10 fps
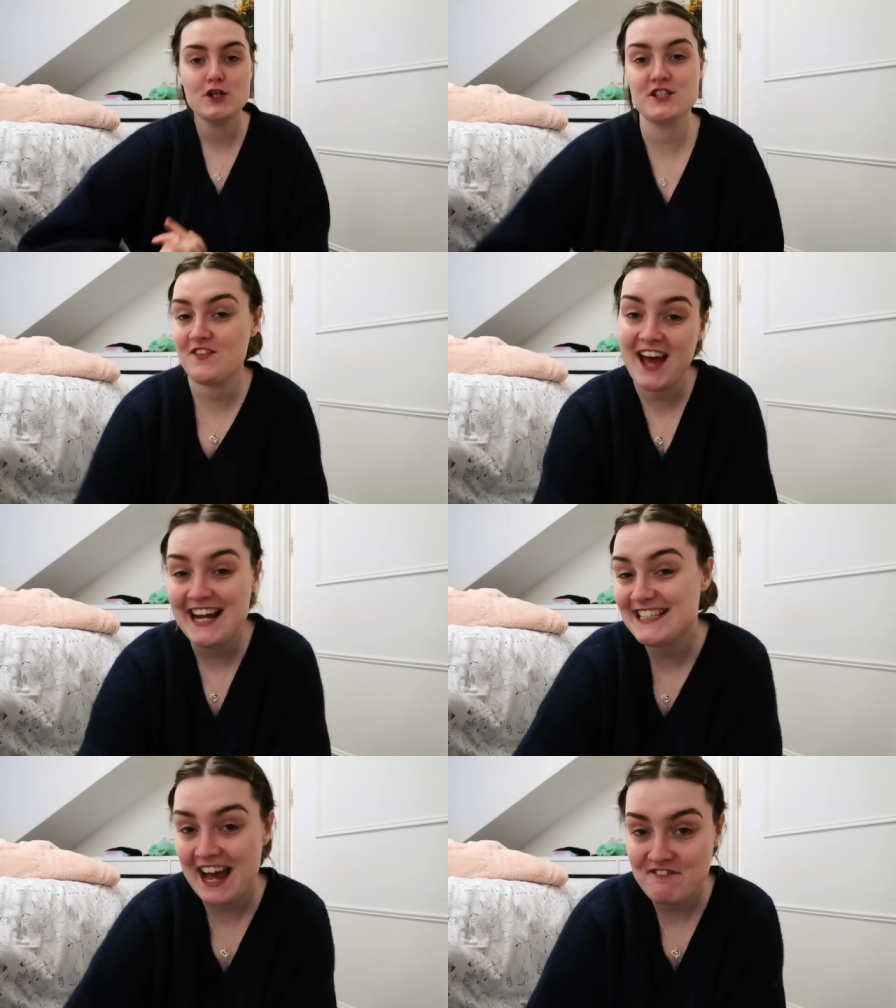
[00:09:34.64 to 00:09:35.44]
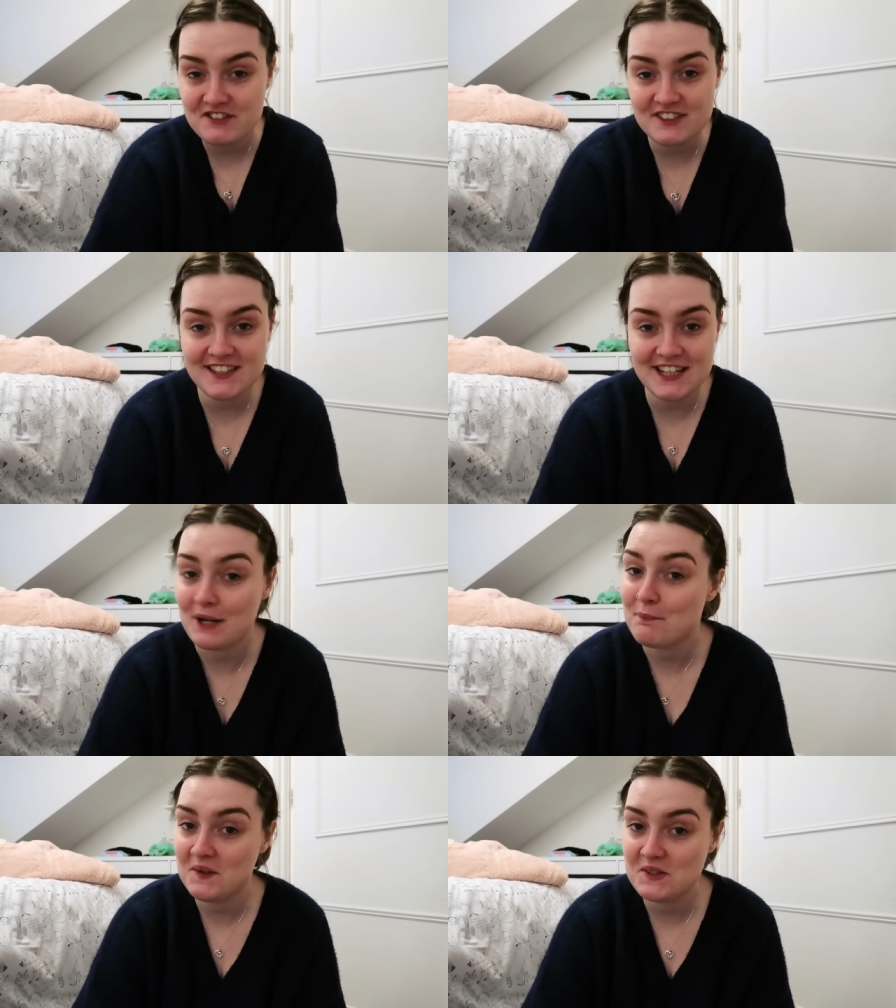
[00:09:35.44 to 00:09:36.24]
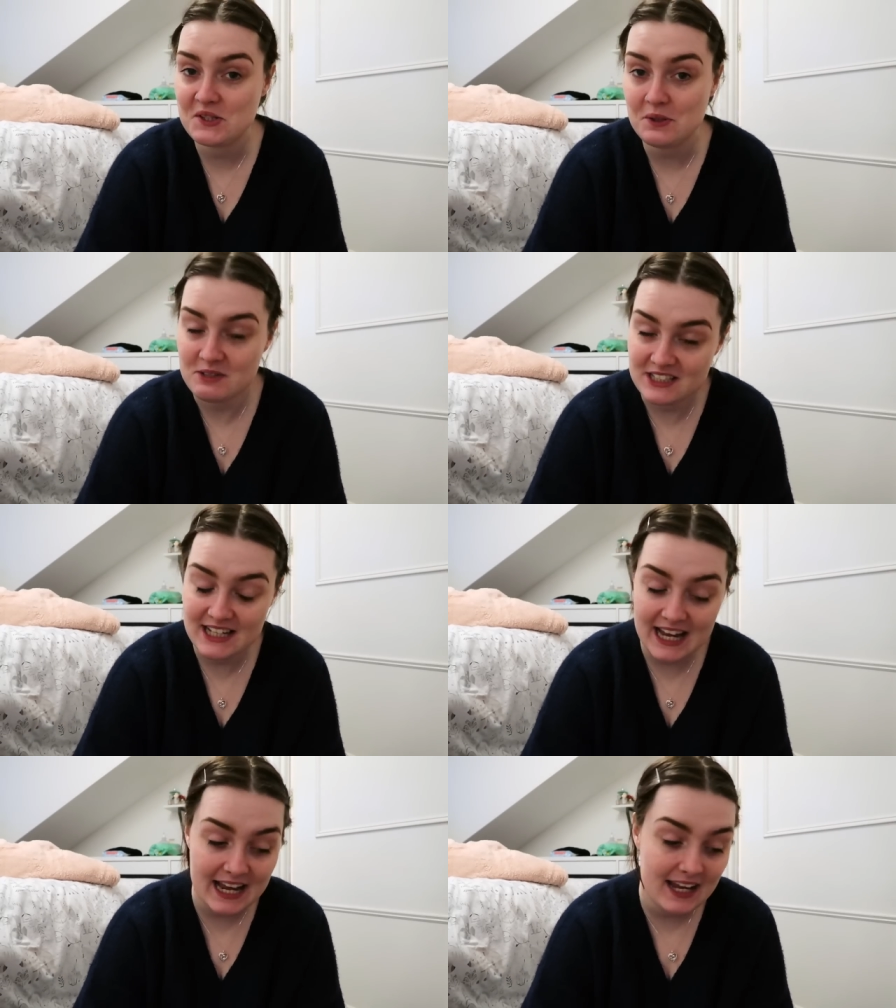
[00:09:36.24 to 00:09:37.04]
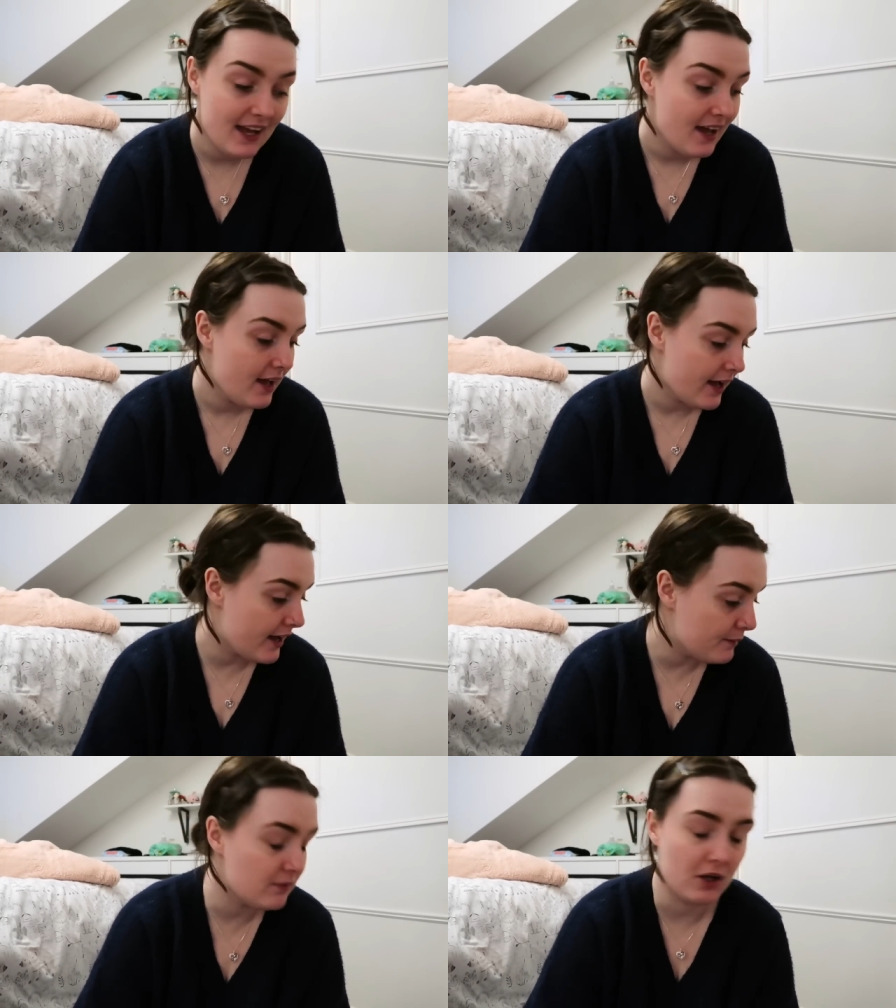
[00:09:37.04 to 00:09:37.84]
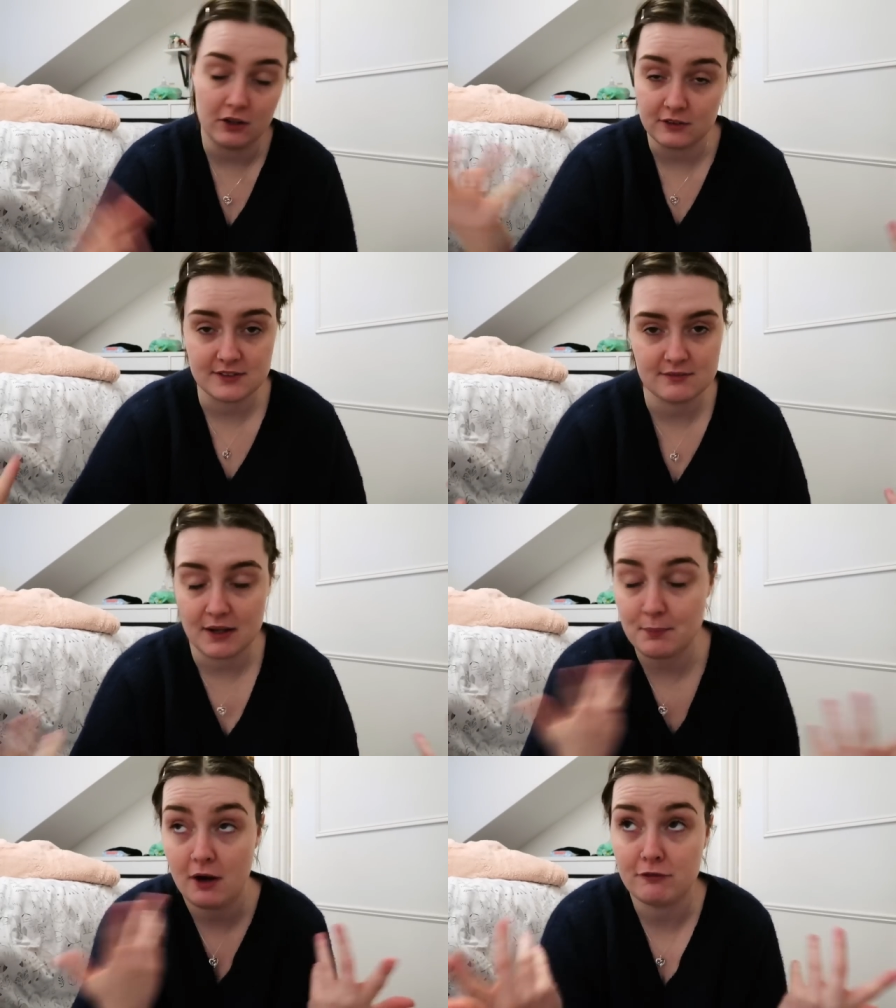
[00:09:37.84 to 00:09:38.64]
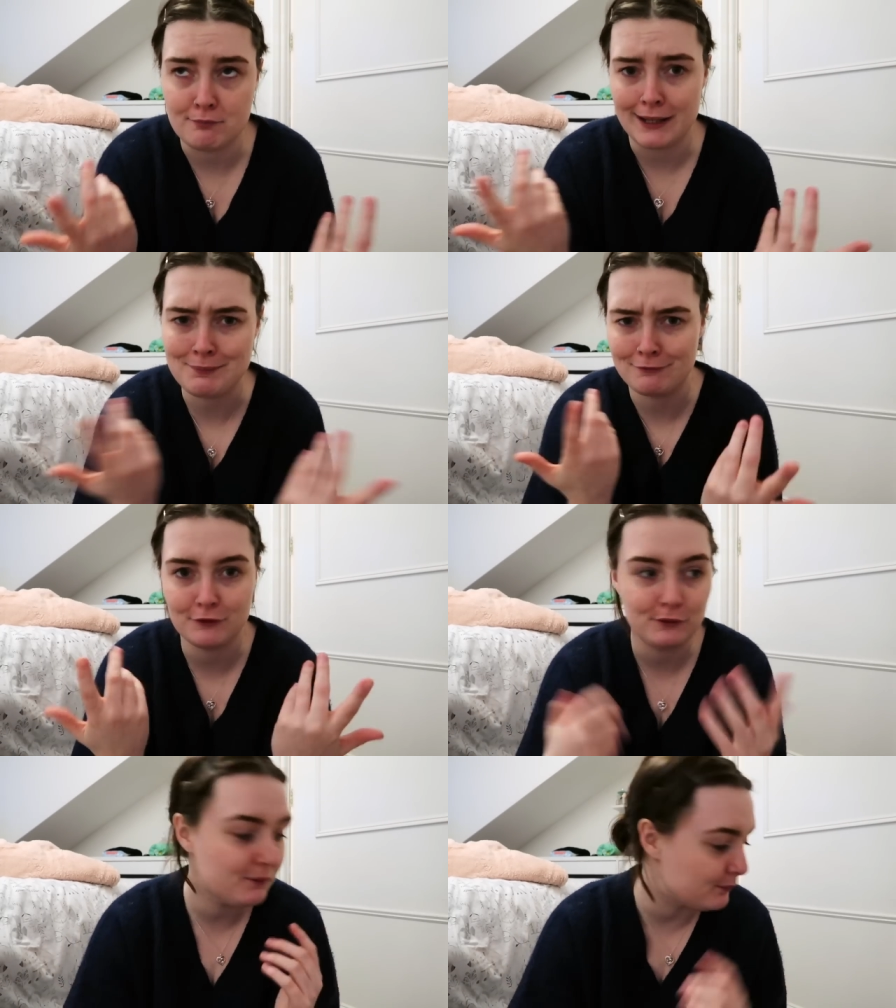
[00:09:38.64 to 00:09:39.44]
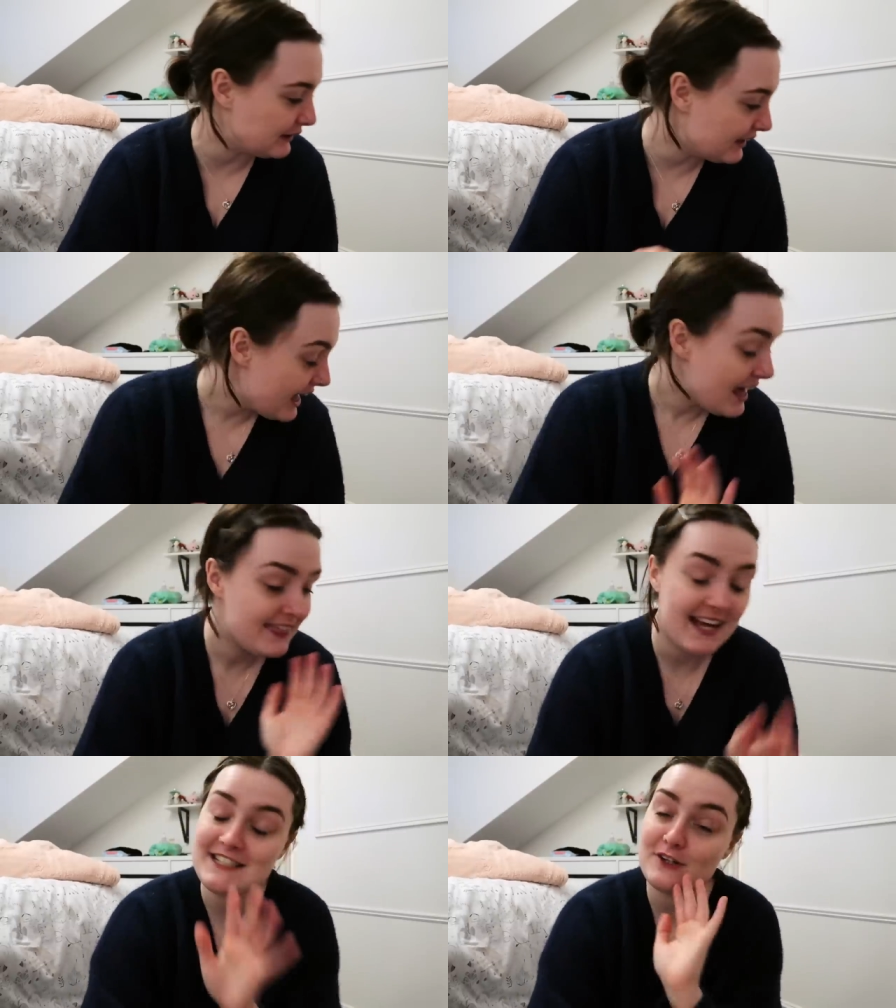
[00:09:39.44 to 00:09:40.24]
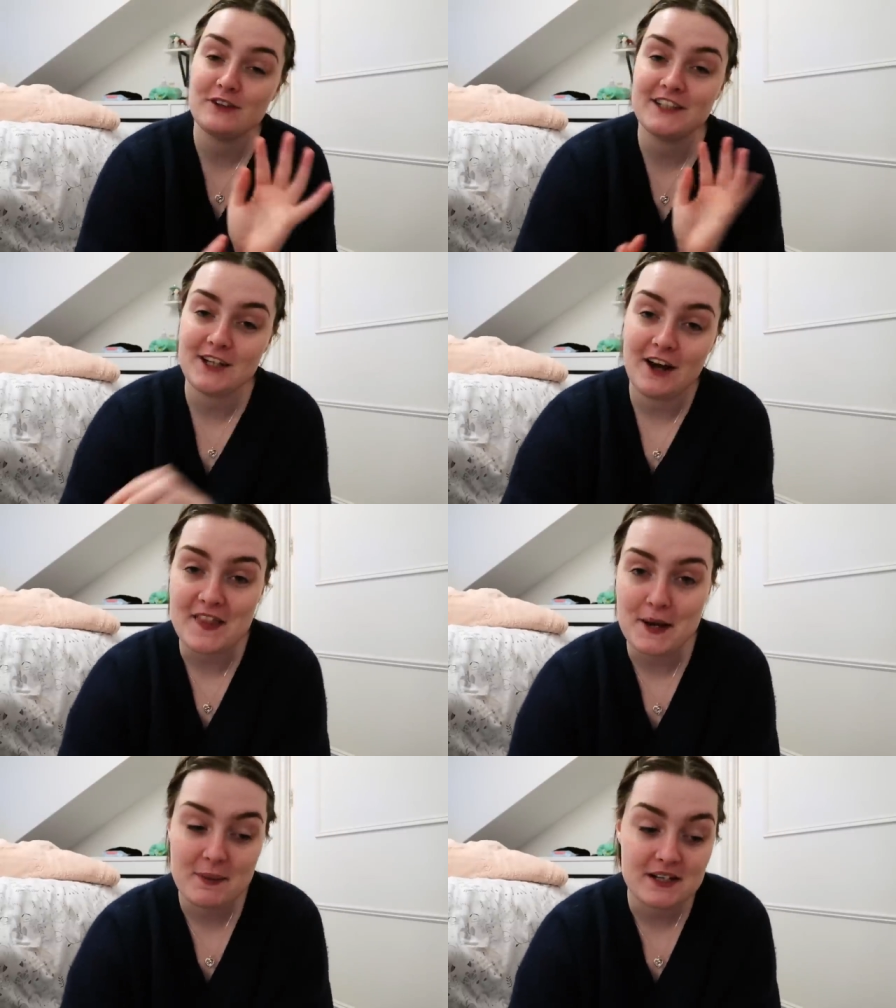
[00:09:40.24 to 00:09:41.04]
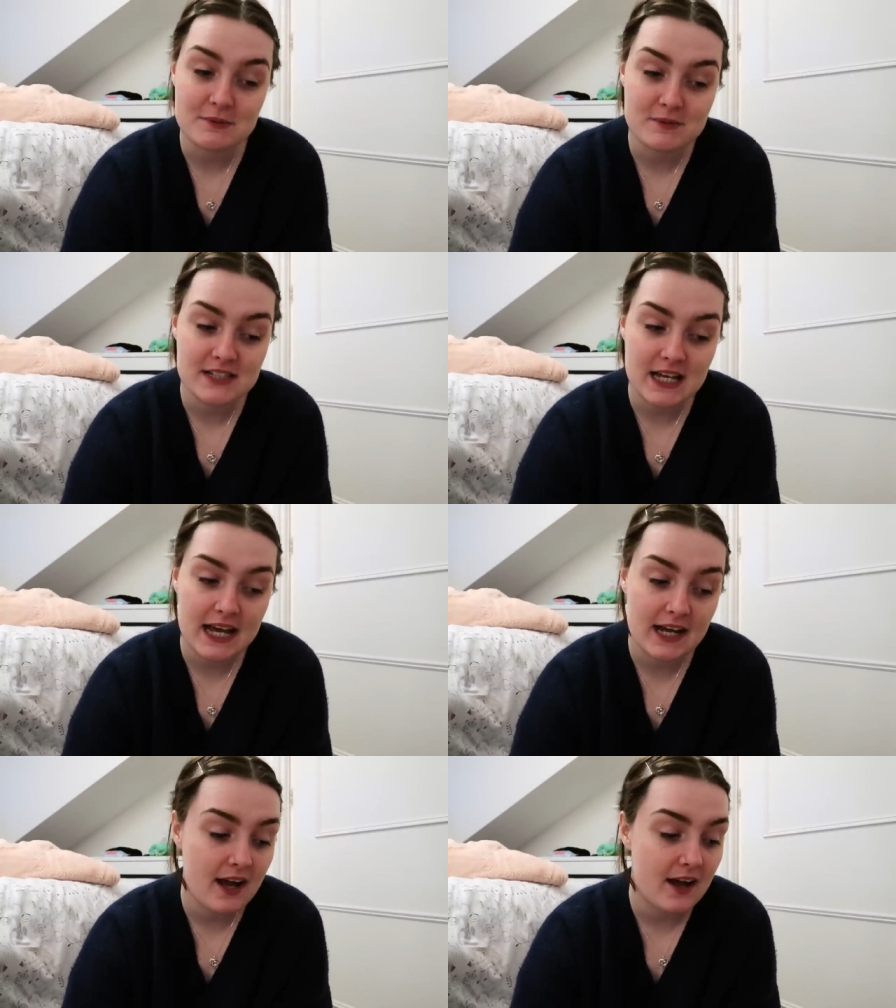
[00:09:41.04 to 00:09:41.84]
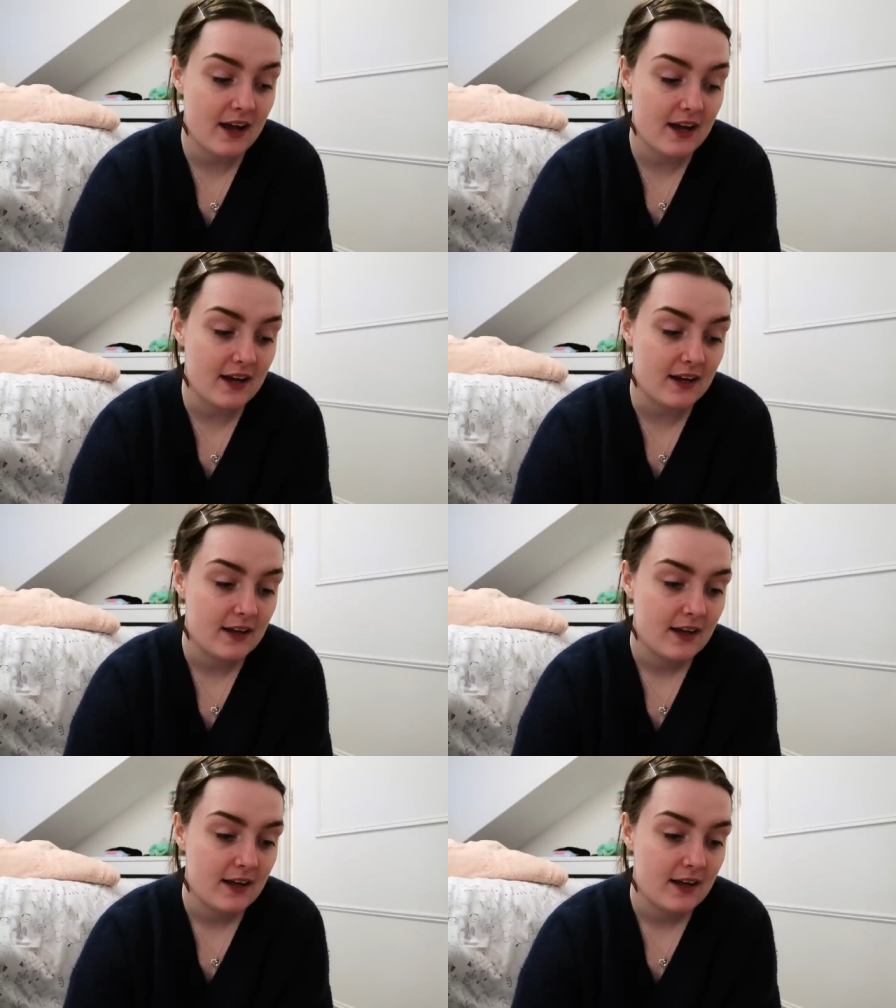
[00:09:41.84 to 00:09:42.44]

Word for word: so that is everything that i picked up today um along apart from baby food but that is all the yarn that i picked up today uh